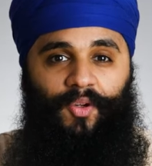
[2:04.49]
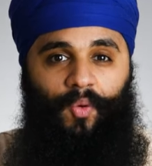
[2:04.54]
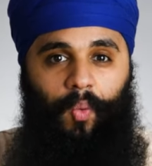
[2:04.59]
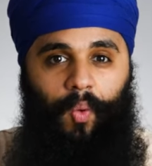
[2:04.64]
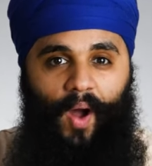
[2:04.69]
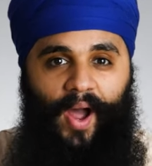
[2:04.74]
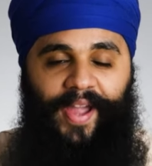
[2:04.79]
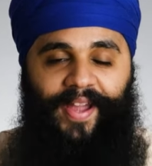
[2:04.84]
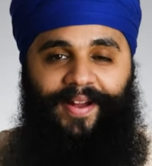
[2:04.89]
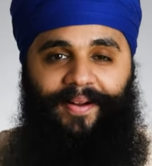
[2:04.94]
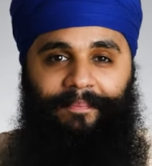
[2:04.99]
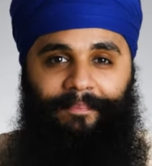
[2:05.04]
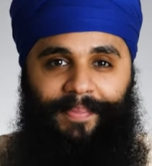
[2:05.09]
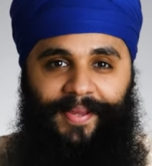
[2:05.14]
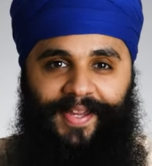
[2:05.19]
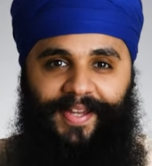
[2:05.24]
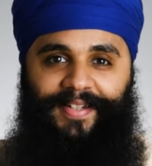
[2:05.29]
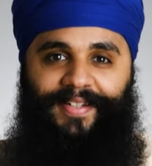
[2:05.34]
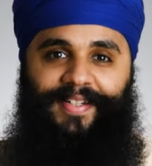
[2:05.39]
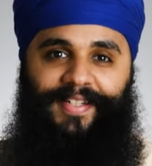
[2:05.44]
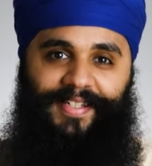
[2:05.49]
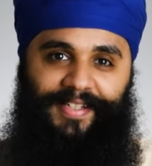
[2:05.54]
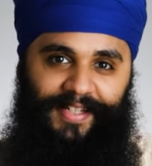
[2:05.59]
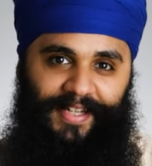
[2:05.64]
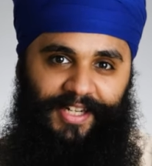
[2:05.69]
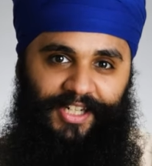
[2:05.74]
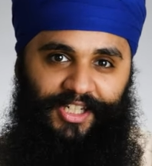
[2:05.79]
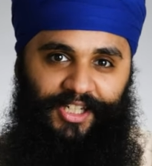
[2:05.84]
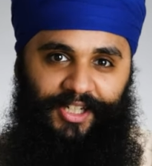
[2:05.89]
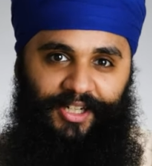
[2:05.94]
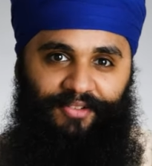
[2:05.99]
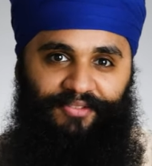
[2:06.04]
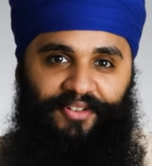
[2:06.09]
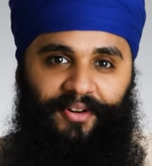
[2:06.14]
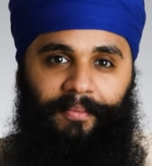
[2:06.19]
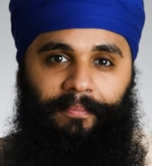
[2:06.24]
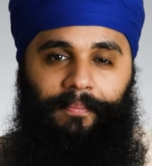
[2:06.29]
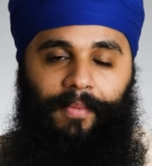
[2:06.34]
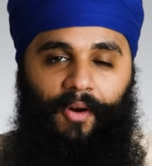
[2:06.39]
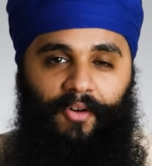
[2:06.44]
quite a big distinction
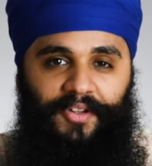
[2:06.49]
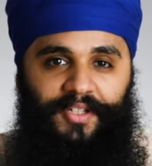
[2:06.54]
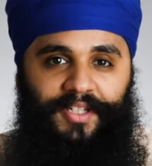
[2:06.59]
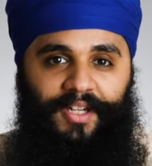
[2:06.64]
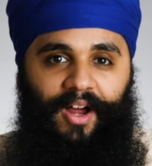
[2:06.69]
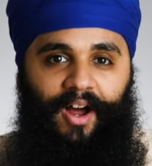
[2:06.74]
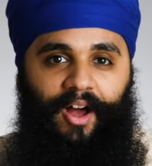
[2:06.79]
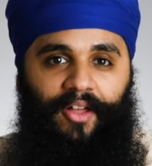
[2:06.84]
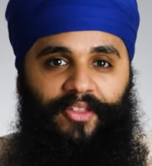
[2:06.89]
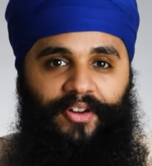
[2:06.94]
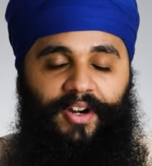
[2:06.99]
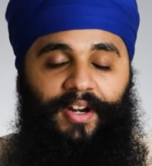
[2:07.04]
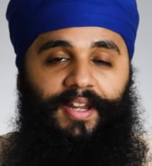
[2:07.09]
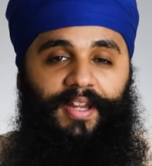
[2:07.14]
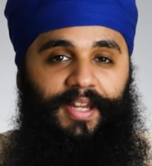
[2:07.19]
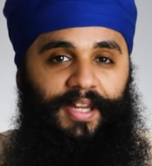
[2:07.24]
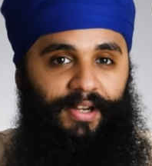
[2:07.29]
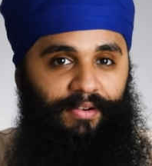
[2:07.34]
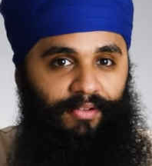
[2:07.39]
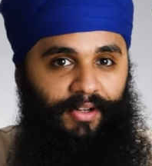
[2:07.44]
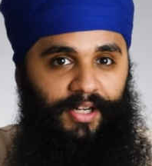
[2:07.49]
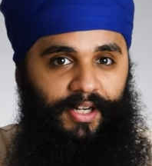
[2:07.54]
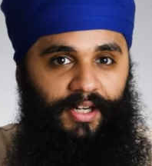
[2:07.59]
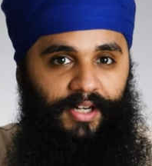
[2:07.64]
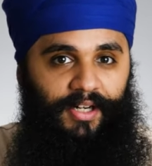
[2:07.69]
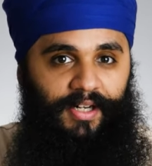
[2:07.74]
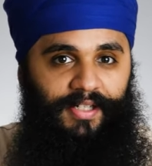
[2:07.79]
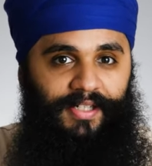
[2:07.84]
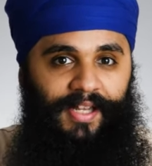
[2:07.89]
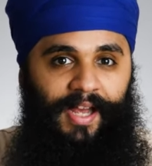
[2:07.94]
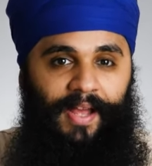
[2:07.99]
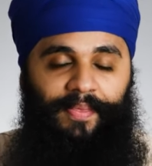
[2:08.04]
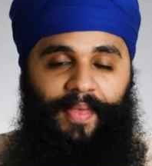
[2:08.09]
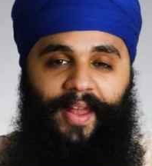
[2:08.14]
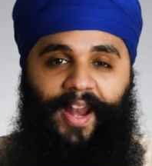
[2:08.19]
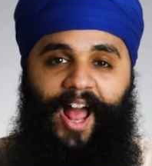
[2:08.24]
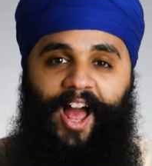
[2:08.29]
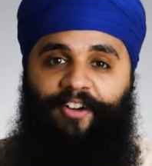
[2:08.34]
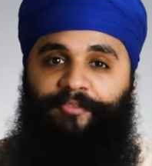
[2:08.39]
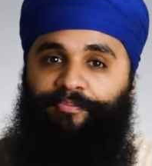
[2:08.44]
from most other e-readers
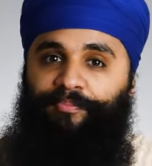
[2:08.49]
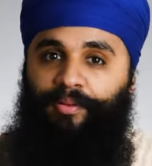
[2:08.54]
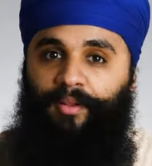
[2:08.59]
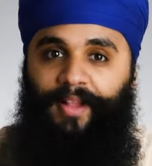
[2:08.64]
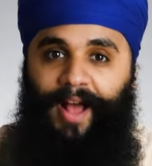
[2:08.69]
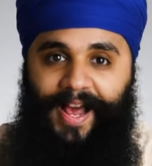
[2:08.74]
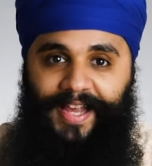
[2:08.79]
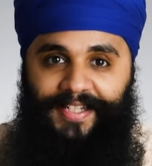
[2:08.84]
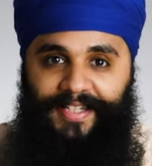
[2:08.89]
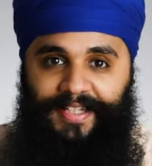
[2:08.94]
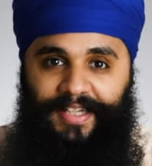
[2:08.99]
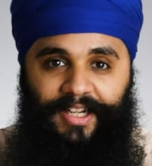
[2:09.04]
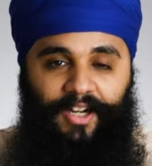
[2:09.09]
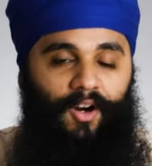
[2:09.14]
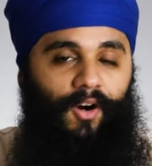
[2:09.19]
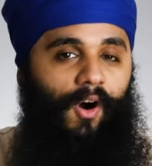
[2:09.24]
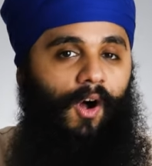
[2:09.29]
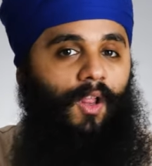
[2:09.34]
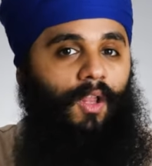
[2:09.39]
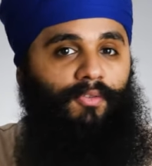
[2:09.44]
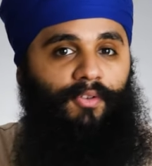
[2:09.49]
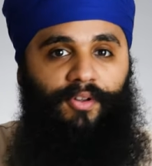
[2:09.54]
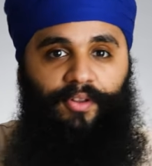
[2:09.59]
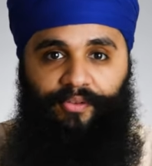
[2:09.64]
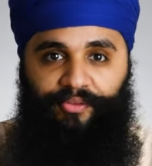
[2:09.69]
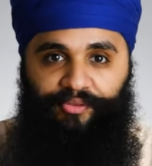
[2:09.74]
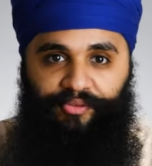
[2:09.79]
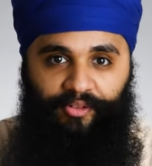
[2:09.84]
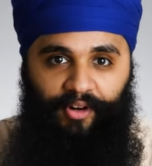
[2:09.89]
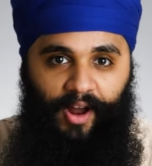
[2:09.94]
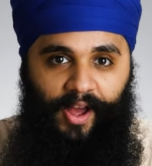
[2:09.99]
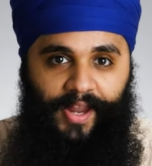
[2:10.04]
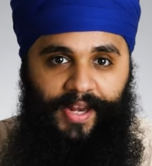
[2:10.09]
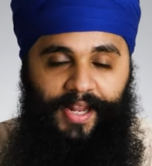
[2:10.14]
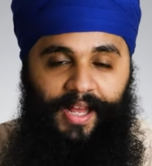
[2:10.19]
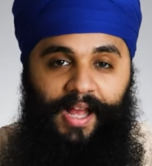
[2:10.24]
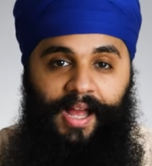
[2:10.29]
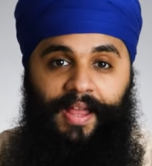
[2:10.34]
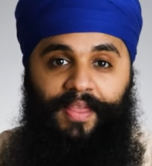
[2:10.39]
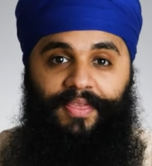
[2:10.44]
that have plastic all over the front.
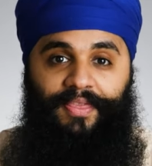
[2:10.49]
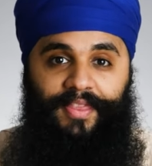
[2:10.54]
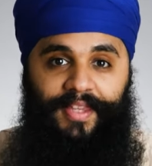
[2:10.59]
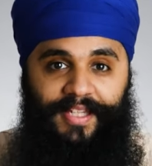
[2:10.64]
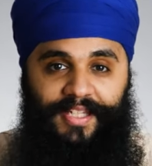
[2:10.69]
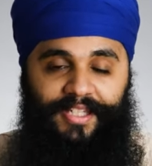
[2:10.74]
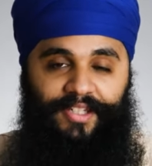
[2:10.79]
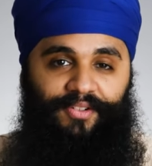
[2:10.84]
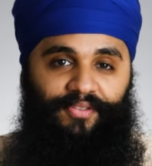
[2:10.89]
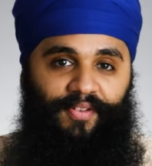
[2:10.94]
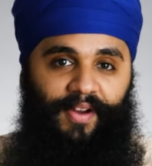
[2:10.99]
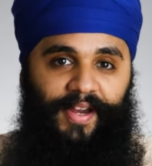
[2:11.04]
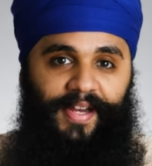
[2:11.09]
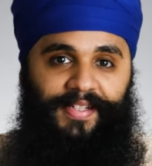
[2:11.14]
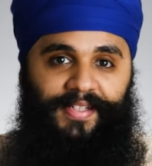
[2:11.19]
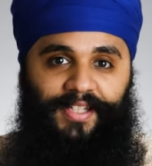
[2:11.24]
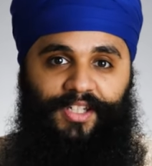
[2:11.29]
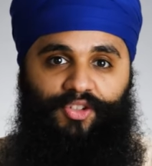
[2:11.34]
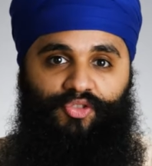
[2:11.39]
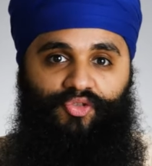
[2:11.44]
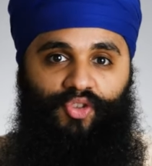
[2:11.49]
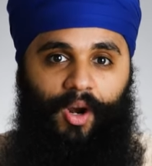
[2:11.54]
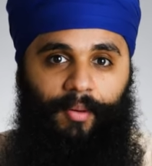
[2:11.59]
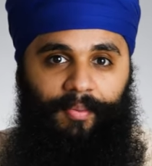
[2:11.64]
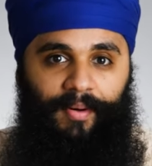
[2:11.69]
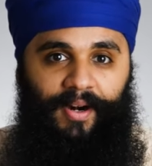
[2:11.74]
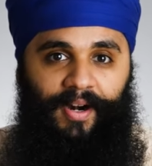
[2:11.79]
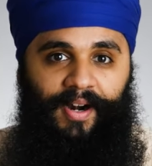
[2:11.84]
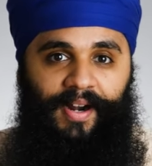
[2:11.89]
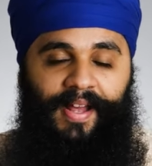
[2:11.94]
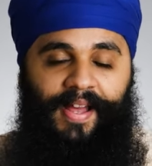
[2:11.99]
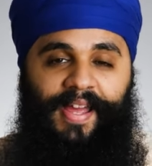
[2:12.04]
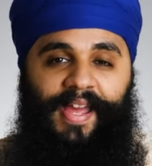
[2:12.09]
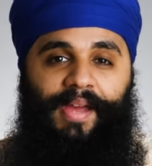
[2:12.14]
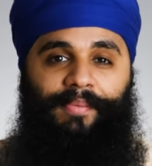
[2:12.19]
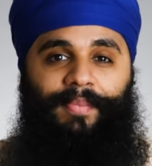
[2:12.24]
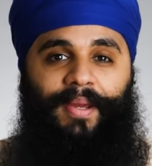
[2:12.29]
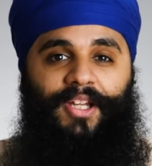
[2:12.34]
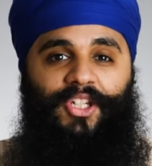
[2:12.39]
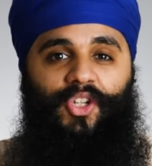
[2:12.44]
This device is rubber.
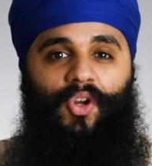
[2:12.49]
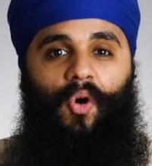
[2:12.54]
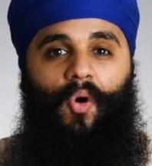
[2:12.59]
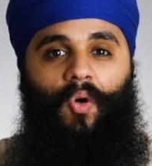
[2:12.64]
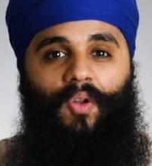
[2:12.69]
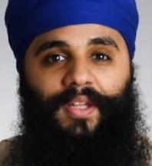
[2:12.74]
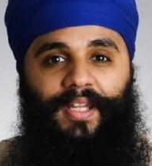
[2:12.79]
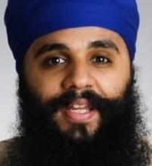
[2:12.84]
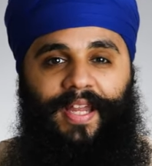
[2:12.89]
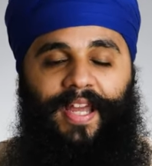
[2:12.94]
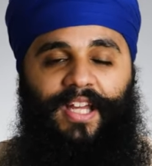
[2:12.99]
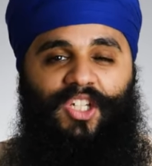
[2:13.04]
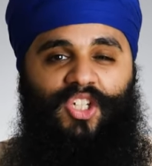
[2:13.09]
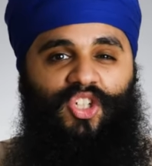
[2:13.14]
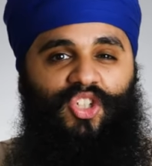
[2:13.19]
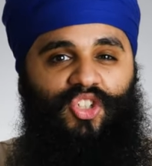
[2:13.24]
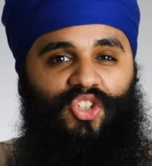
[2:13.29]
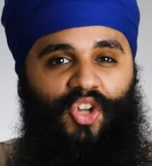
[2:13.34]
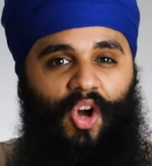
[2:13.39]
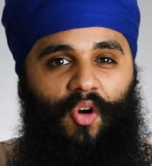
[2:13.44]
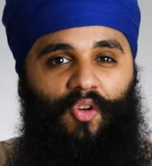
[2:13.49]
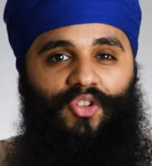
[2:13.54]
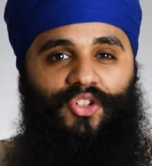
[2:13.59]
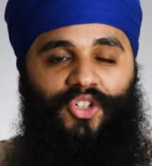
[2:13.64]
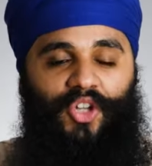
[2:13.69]
It makes holding it so